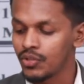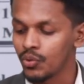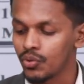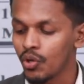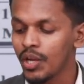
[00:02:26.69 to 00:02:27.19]

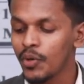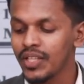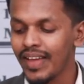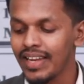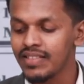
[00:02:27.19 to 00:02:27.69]
So talking about
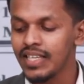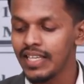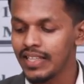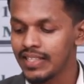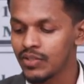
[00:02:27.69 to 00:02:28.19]
the
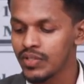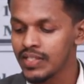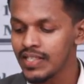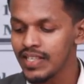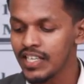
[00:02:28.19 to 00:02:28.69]
valency, so
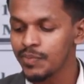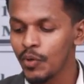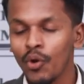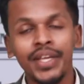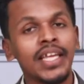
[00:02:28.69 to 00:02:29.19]
since it is
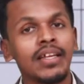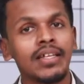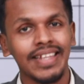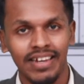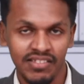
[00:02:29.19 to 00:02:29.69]

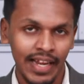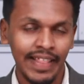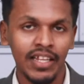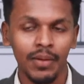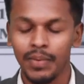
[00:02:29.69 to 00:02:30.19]
belonging that is the
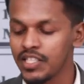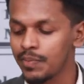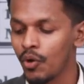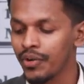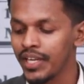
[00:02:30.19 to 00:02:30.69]
lanthanum is
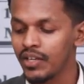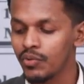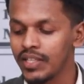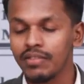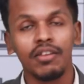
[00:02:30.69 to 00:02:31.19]
belonging
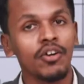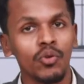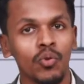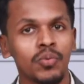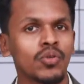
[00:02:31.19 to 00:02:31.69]
to the third
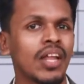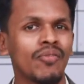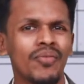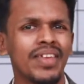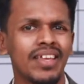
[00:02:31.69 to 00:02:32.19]
group so
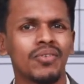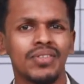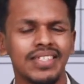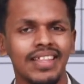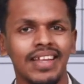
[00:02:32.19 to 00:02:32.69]
therefore we
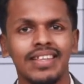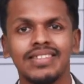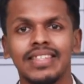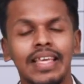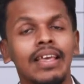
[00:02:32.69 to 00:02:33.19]
could say that
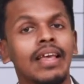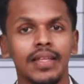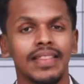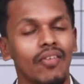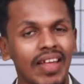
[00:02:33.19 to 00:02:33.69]
is the
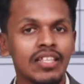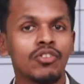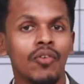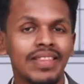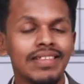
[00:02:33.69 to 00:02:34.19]
the
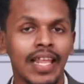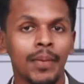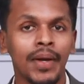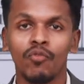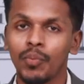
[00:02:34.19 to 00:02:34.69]
valency of this
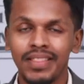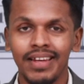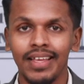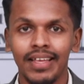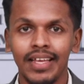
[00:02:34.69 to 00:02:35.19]
element would be
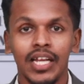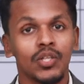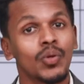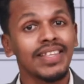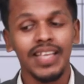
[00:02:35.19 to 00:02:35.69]
3.
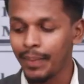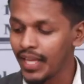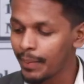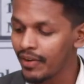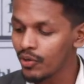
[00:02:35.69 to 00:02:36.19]
So it is
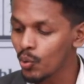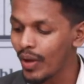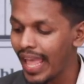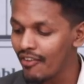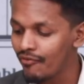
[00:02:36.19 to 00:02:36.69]
applicable
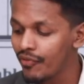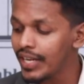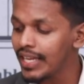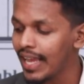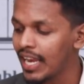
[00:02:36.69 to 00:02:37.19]
to
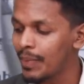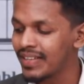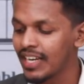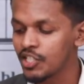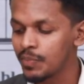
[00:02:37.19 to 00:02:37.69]
every
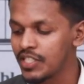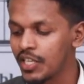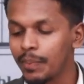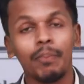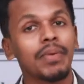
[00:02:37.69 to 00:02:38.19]
element that is
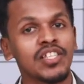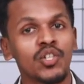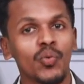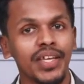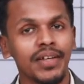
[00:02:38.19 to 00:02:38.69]
basically
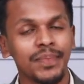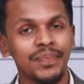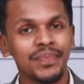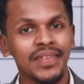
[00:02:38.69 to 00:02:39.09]
present over here.